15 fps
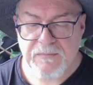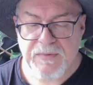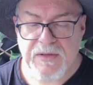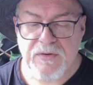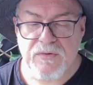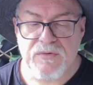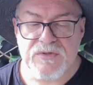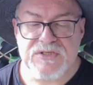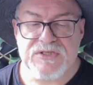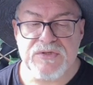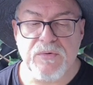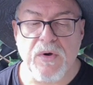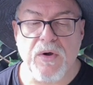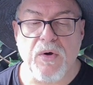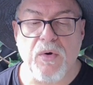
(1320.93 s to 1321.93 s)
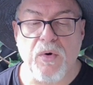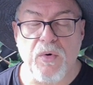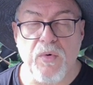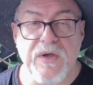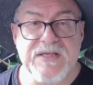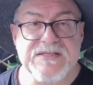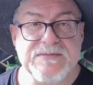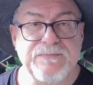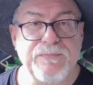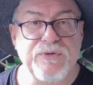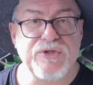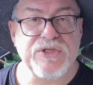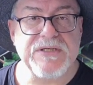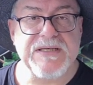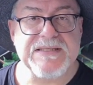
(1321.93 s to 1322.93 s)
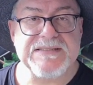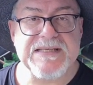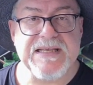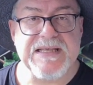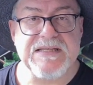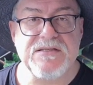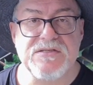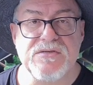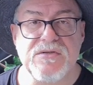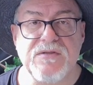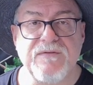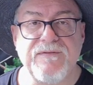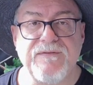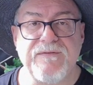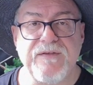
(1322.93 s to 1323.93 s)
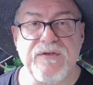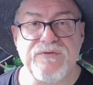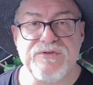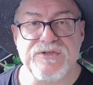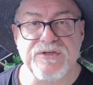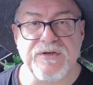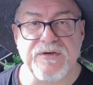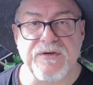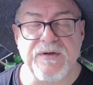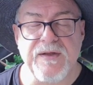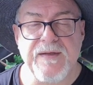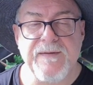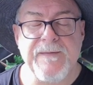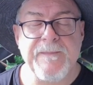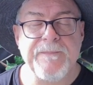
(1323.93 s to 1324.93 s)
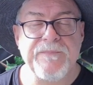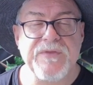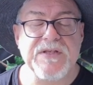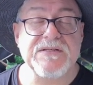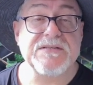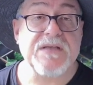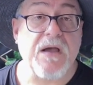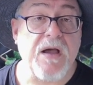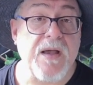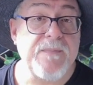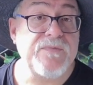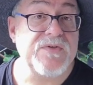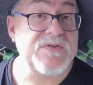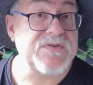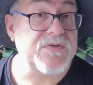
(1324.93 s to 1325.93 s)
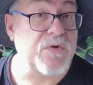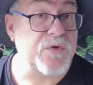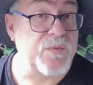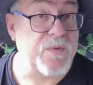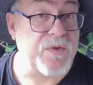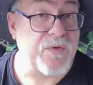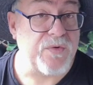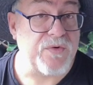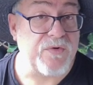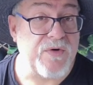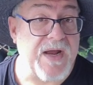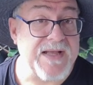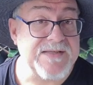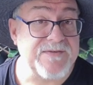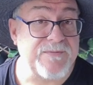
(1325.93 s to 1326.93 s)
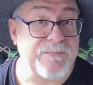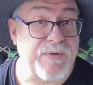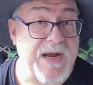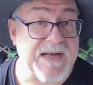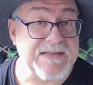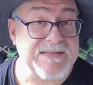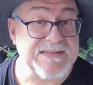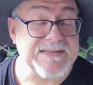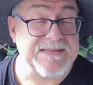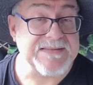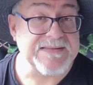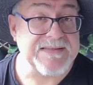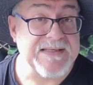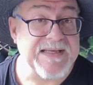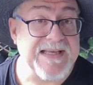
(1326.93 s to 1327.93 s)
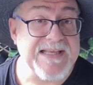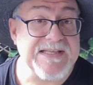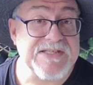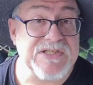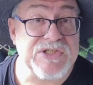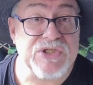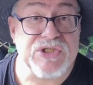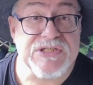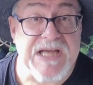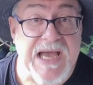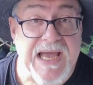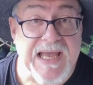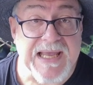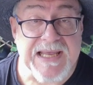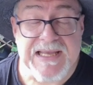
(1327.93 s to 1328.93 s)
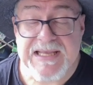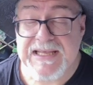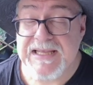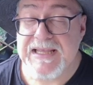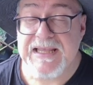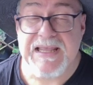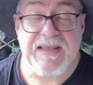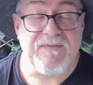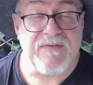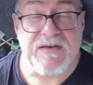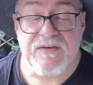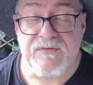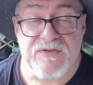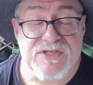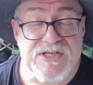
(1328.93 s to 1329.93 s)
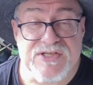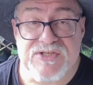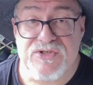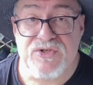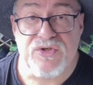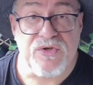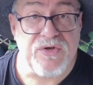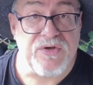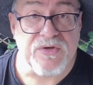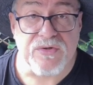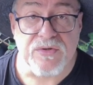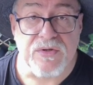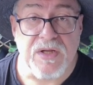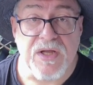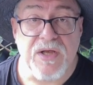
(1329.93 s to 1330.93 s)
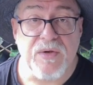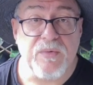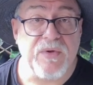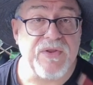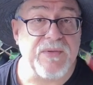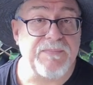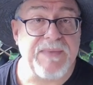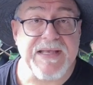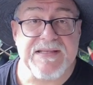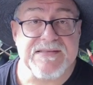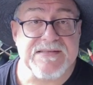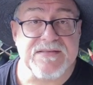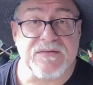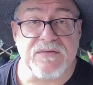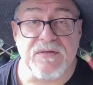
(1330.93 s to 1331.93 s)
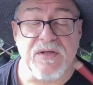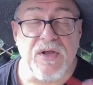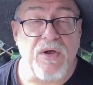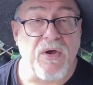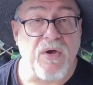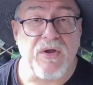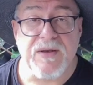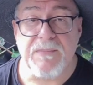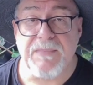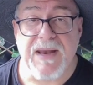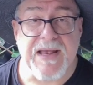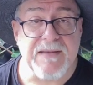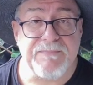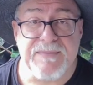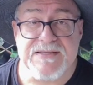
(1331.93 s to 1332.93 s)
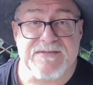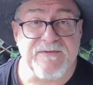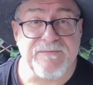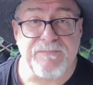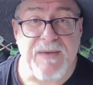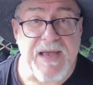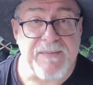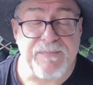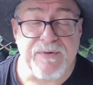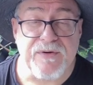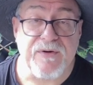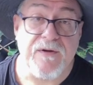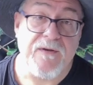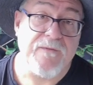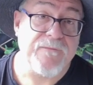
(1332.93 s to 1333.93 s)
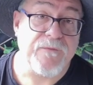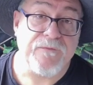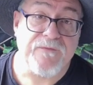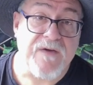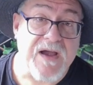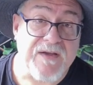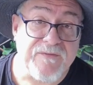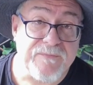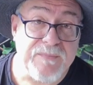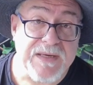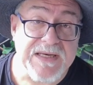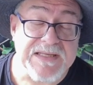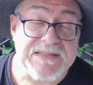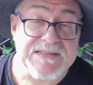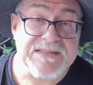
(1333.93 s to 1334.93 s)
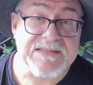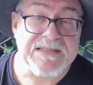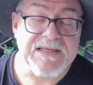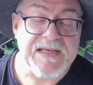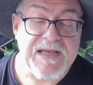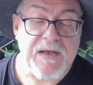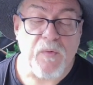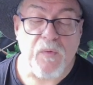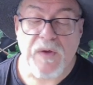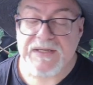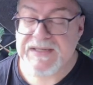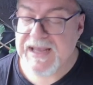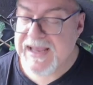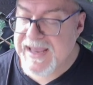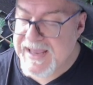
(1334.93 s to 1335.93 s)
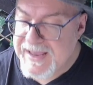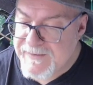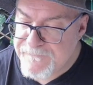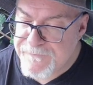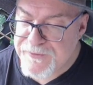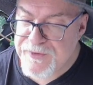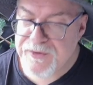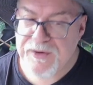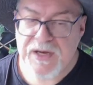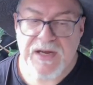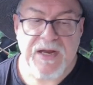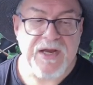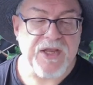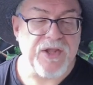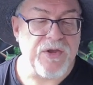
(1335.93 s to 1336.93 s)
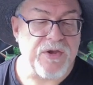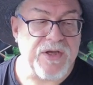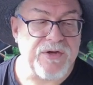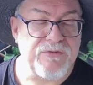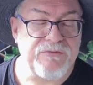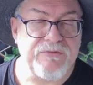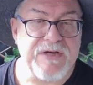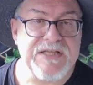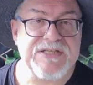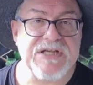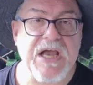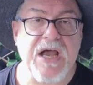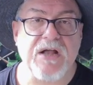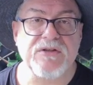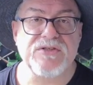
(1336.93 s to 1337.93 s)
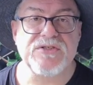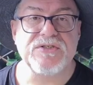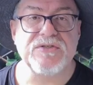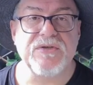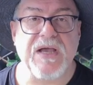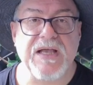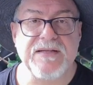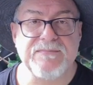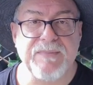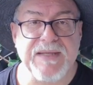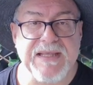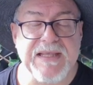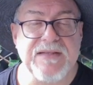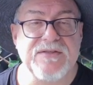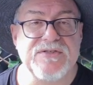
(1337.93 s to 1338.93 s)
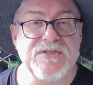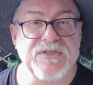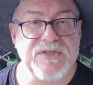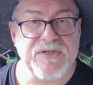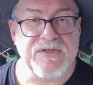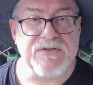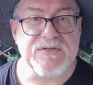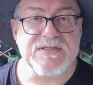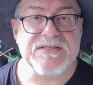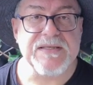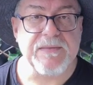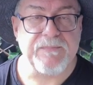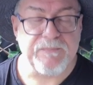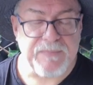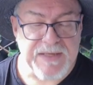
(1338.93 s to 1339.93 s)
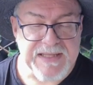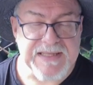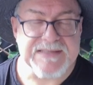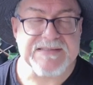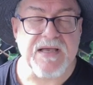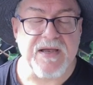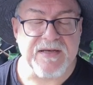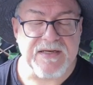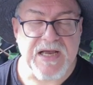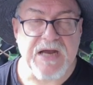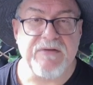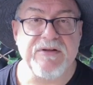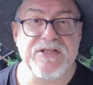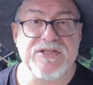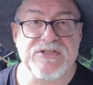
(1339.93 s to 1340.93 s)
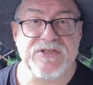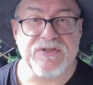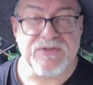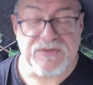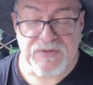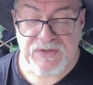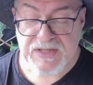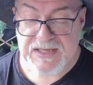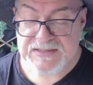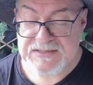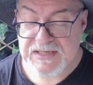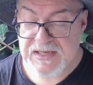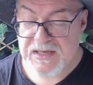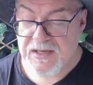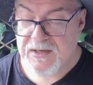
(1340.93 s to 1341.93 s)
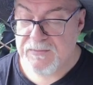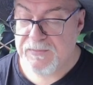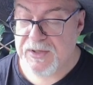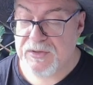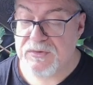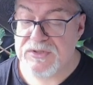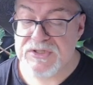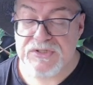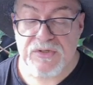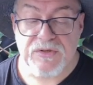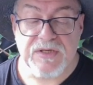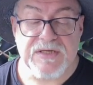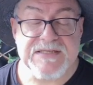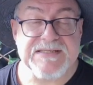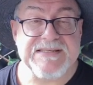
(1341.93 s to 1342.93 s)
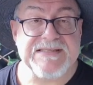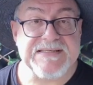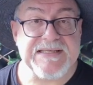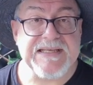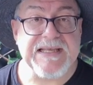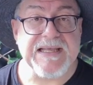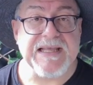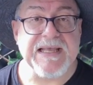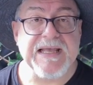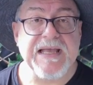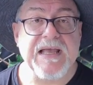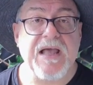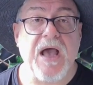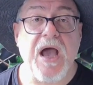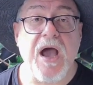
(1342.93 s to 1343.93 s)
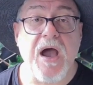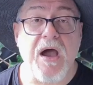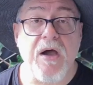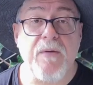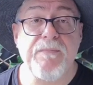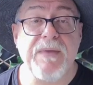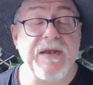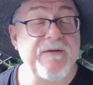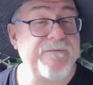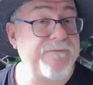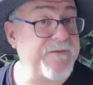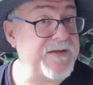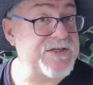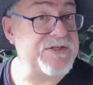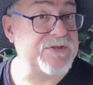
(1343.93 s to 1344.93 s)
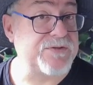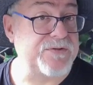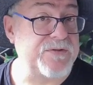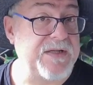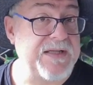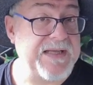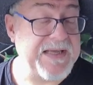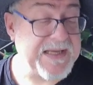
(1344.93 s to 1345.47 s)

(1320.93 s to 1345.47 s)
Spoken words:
because you are always pushing it into the future. The time to start with your creative practice is today, even if you just doodle with a pencil on a blank piece of paper for 5 minutes. Whatever you can reach out to and begin to use, please, I encourage to do that, because you're going to see how beneficial